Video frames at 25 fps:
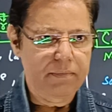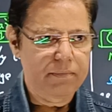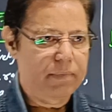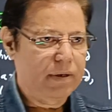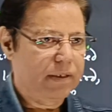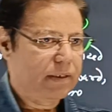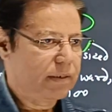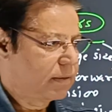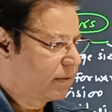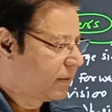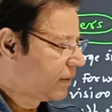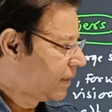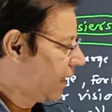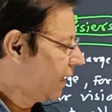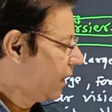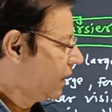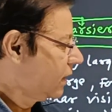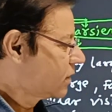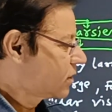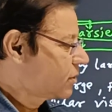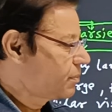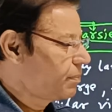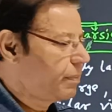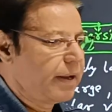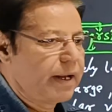But
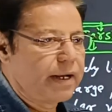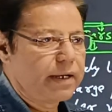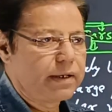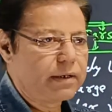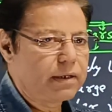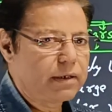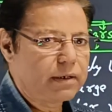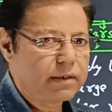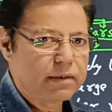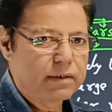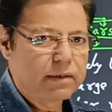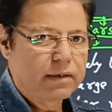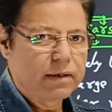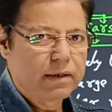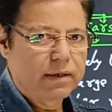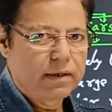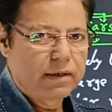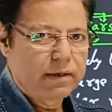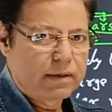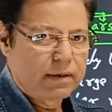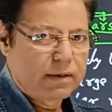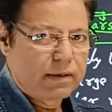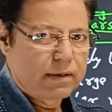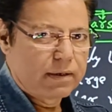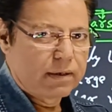they spend
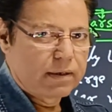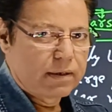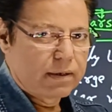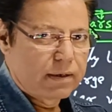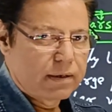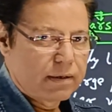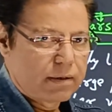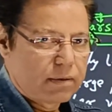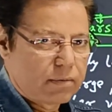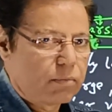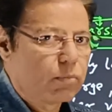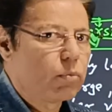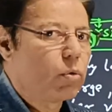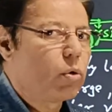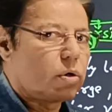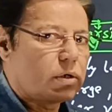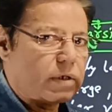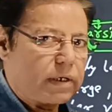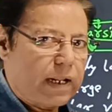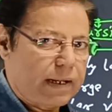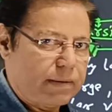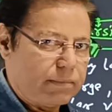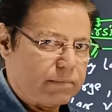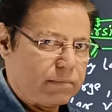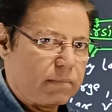
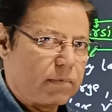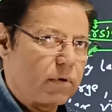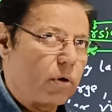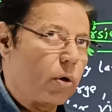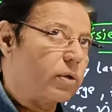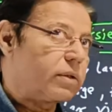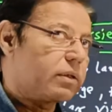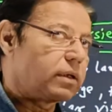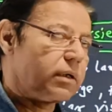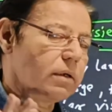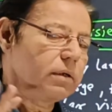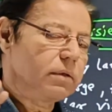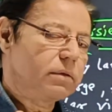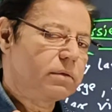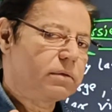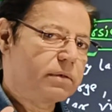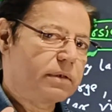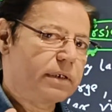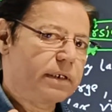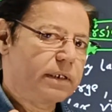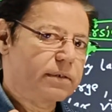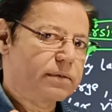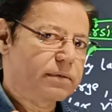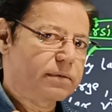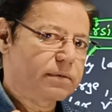more time on the
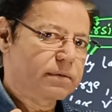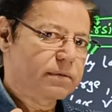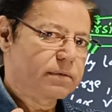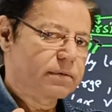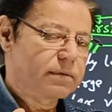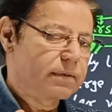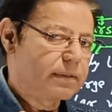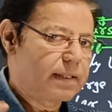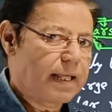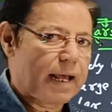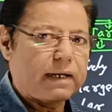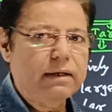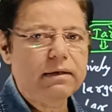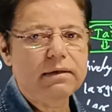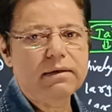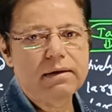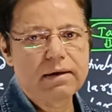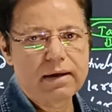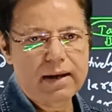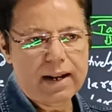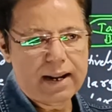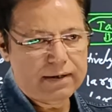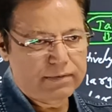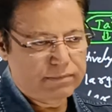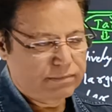trees than
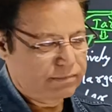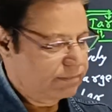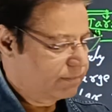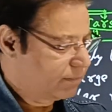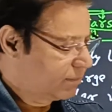land.